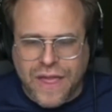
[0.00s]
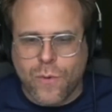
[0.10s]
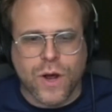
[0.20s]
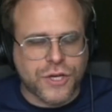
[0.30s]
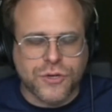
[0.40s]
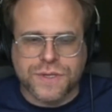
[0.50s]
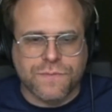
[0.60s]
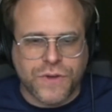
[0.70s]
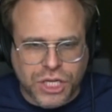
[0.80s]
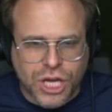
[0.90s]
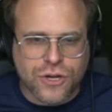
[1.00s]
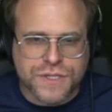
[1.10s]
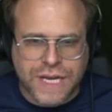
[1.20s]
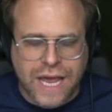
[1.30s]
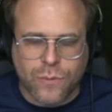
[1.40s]
They wanted to do some
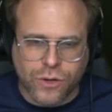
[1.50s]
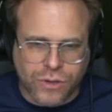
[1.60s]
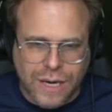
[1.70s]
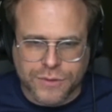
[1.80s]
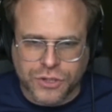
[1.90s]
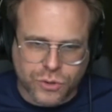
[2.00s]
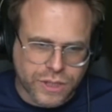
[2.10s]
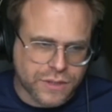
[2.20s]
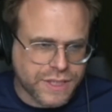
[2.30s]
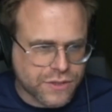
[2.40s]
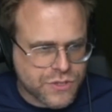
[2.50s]
videos, and we were able to do a little deal.